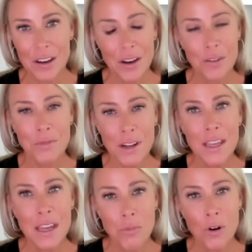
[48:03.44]
a
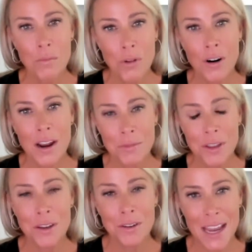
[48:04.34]
really important program
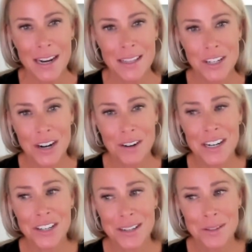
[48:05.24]
with Uniting the
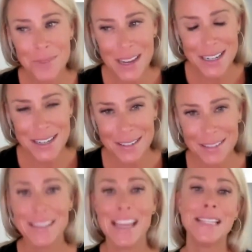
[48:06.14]
Generations, which
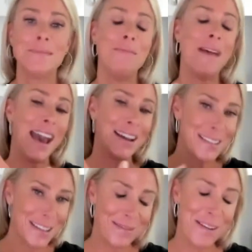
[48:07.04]
takes me back
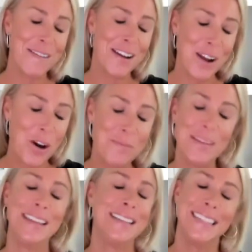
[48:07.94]
to my very
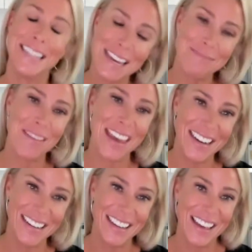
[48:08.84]
opening
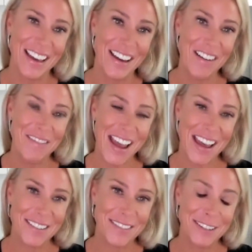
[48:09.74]
statement
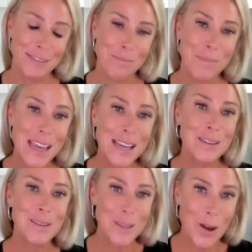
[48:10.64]
around
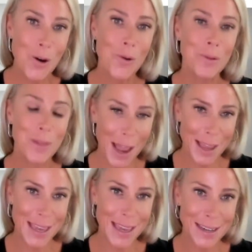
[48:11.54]
being so
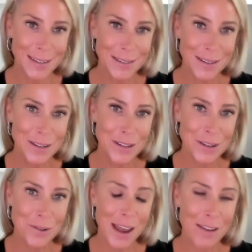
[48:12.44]
lucky
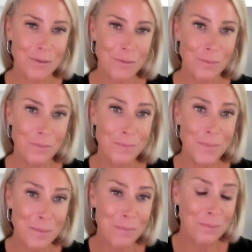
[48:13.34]
to have
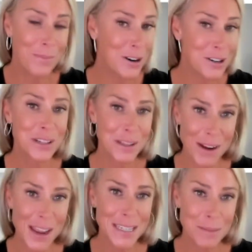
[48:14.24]
been partially
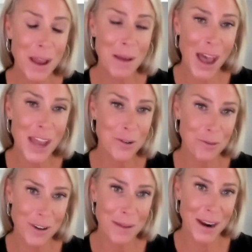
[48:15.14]
raised by my own
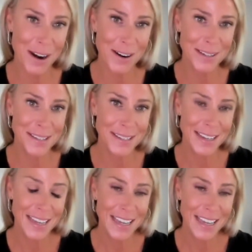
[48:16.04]
grandparents. Absolutely.